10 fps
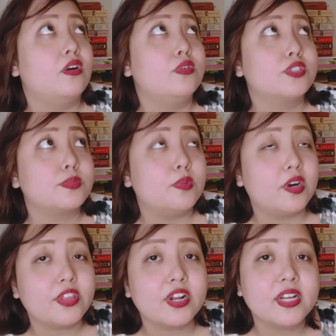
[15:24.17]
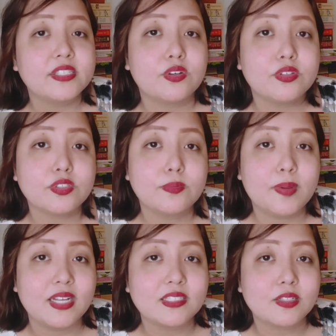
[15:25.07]
whose mother has also
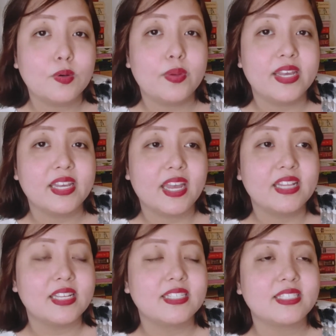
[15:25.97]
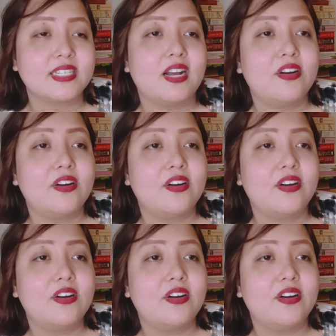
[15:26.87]
passed away and is